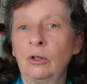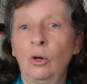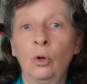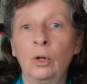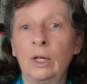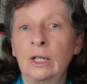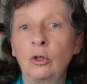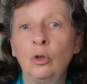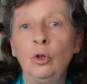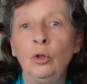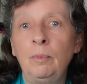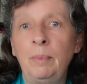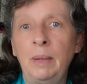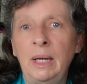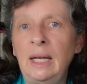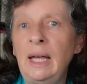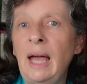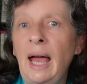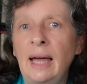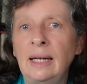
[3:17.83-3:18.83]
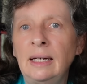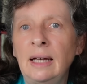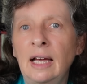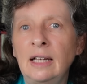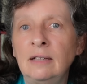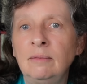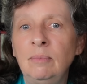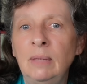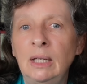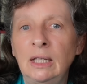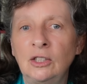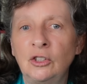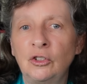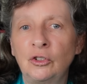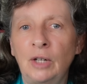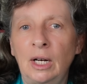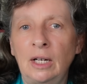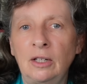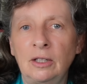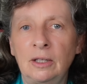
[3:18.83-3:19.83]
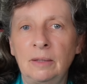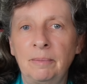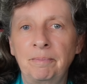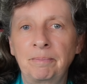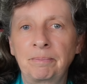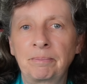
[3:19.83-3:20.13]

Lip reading: or it could be an administrator.